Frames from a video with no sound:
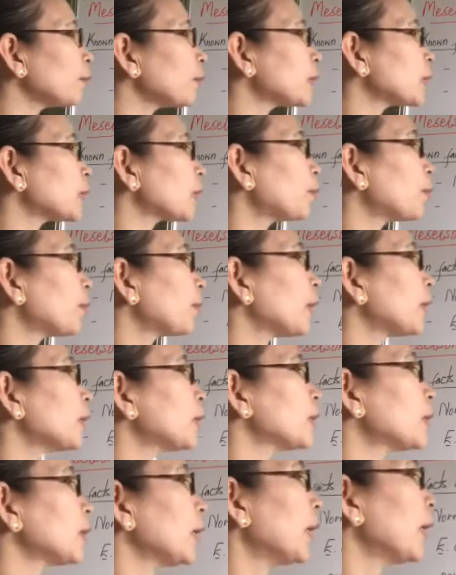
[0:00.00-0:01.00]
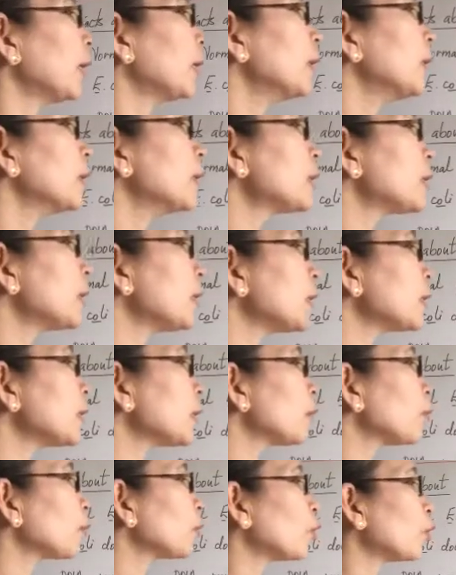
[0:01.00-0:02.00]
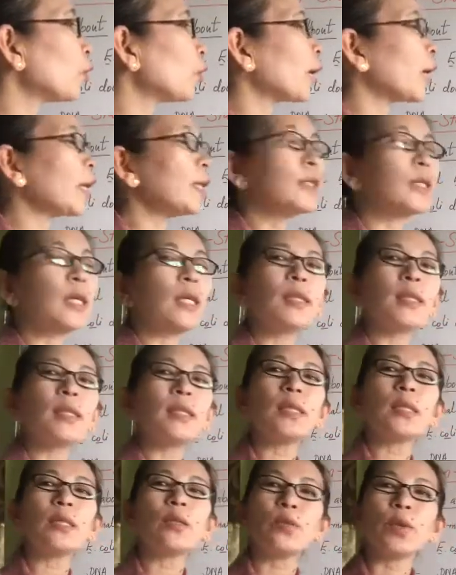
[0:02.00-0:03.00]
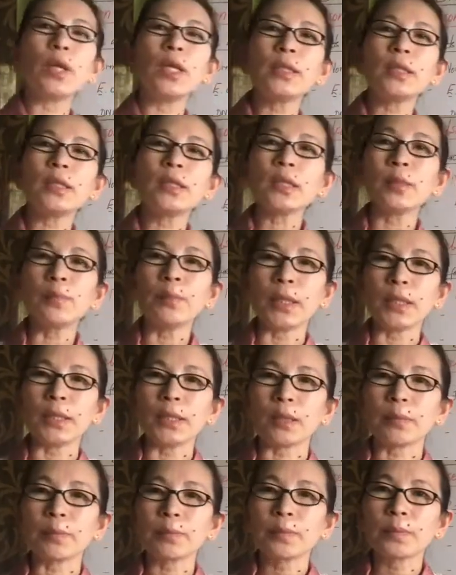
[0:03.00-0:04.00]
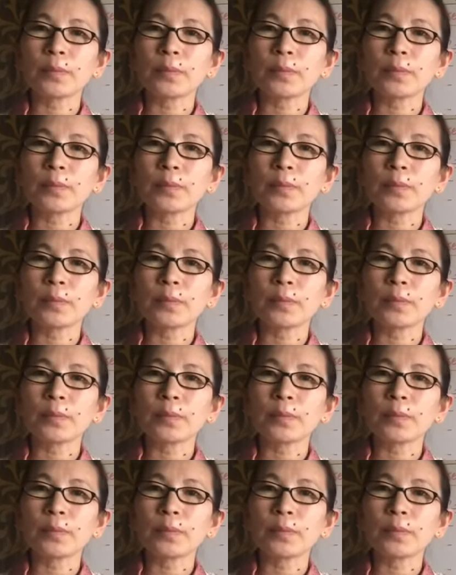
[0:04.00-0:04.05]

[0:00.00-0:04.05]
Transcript: be separated in cesium chloride density gradient medium.